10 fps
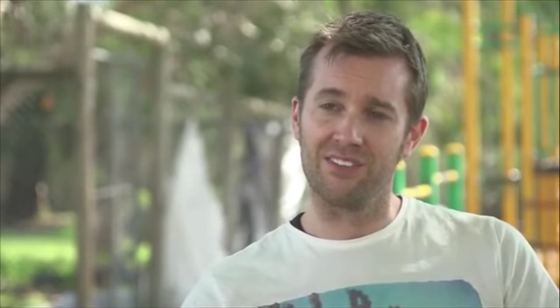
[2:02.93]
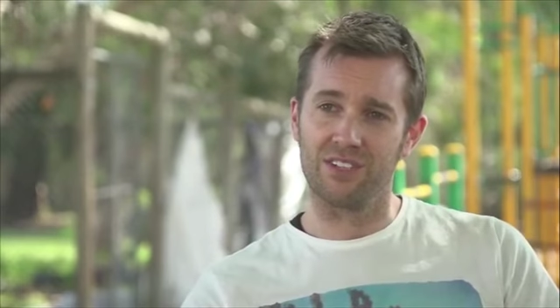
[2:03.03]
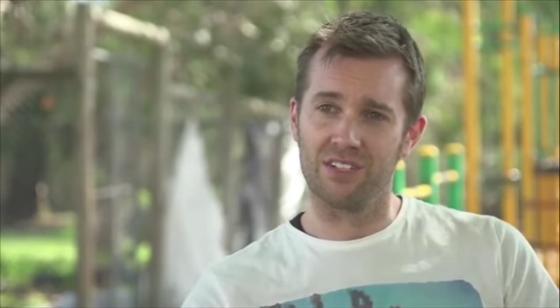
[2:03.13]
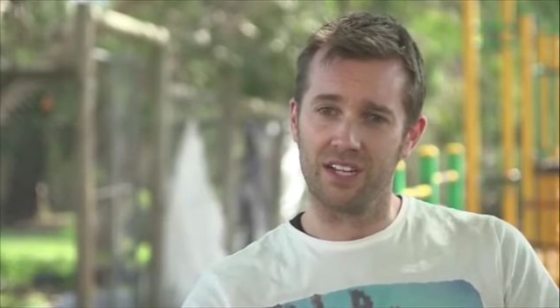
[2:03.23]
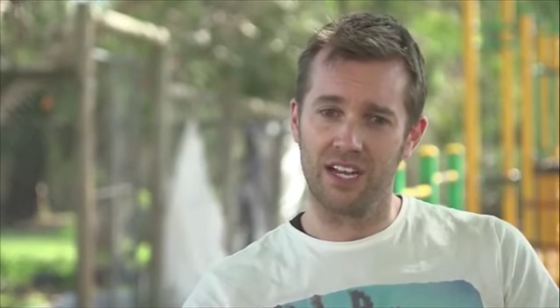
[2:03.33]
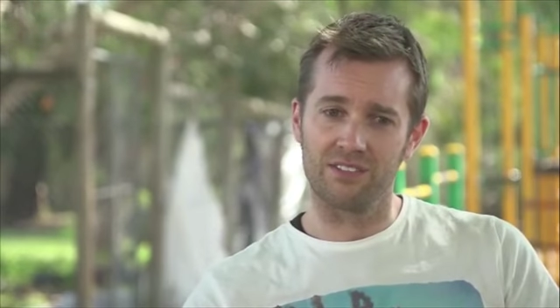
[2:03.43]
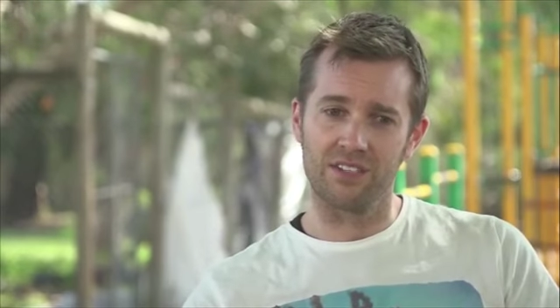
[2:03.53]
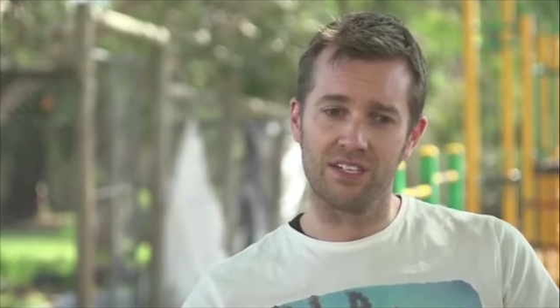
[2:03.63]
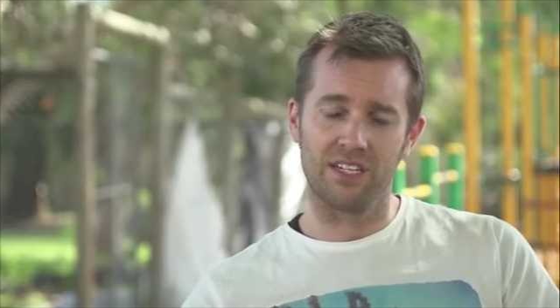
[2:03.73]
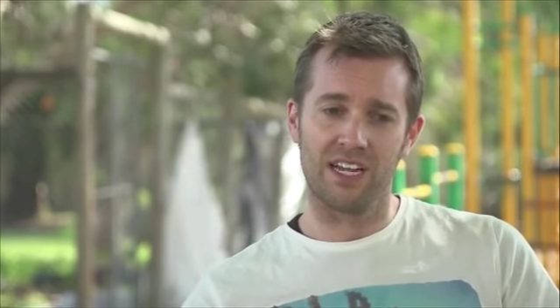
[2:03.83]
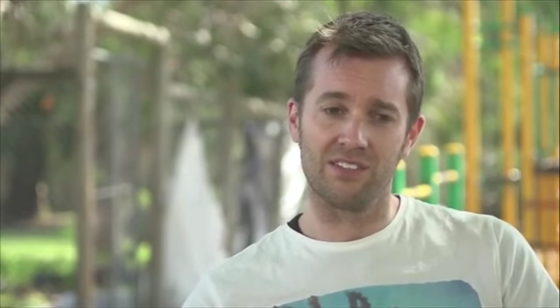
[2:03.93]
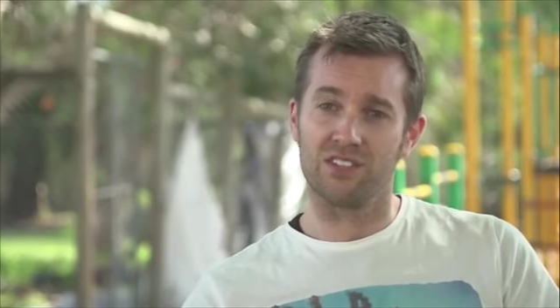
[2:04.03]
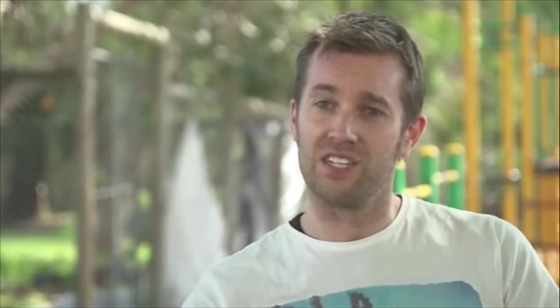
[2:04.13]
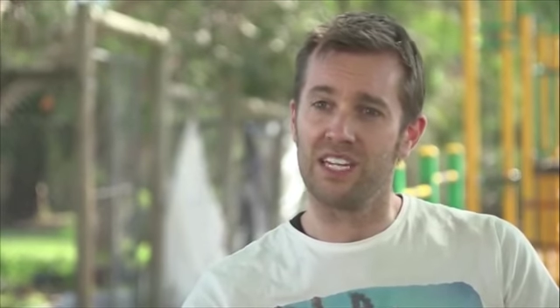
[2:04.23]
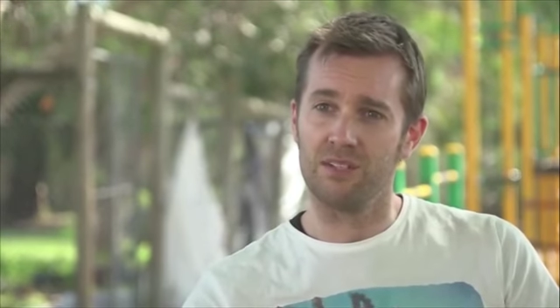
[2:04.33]
as a
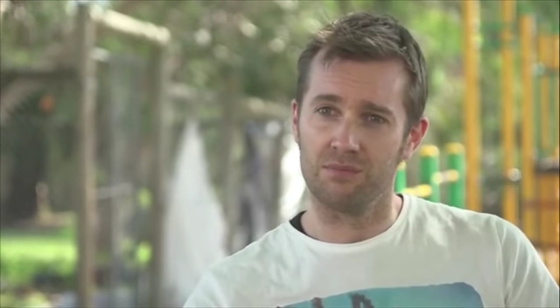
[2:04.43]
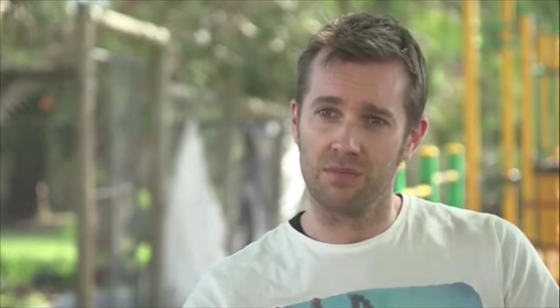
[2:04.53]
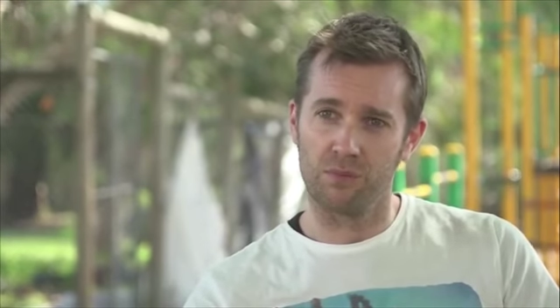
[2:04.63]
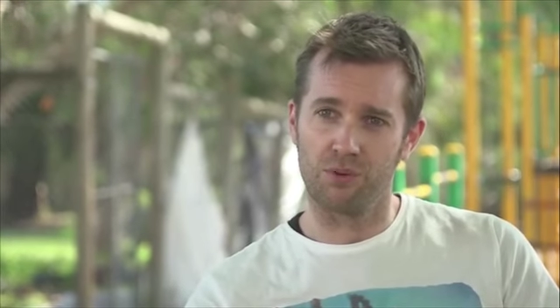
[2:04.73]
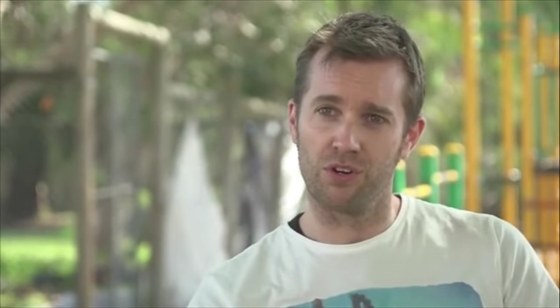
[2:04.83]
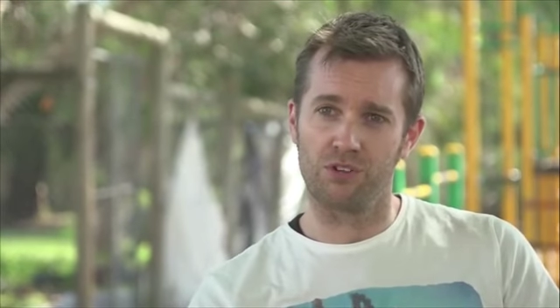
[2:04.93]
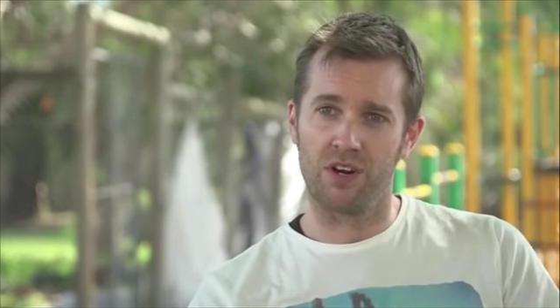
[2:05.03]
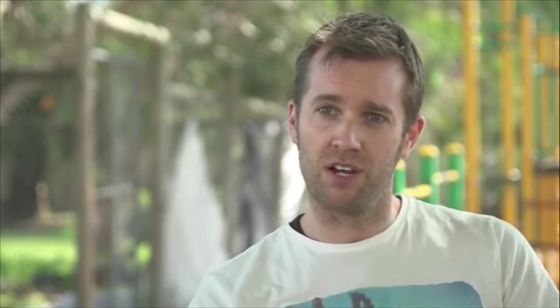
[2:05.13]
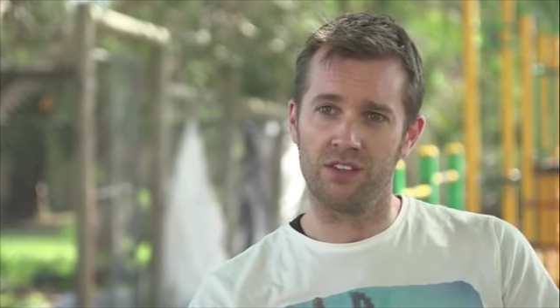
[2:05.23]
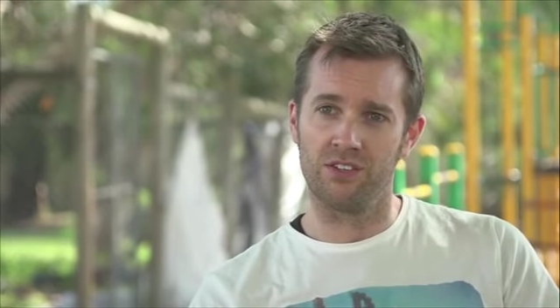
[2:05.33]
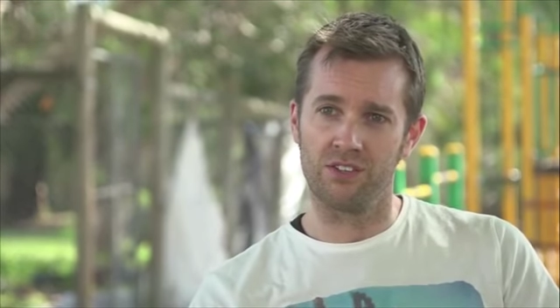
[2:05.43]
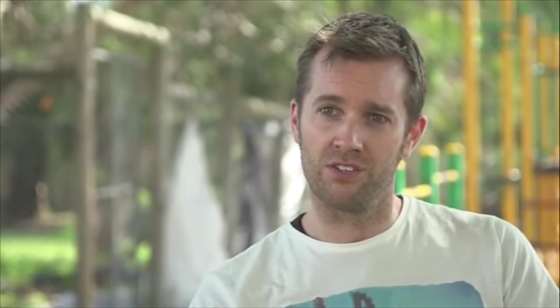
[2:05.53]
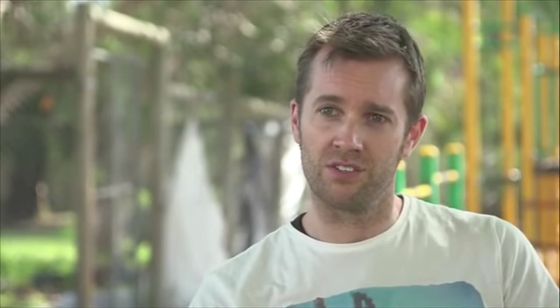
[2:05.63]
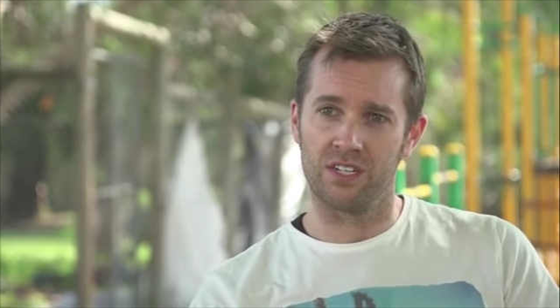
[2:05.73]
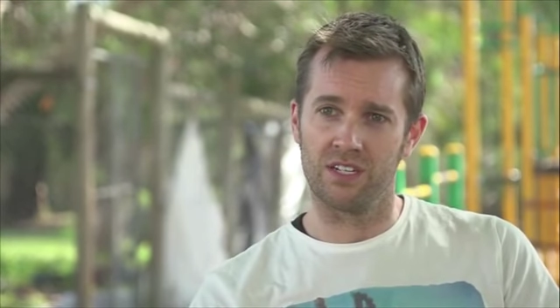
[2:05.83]
team approach, rather than
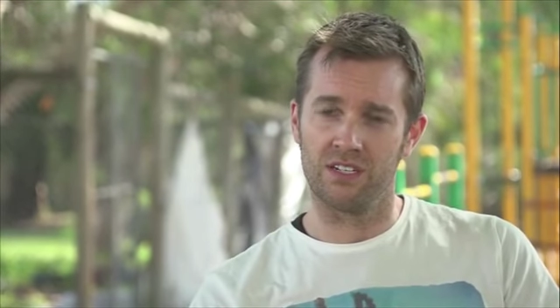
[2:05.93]
just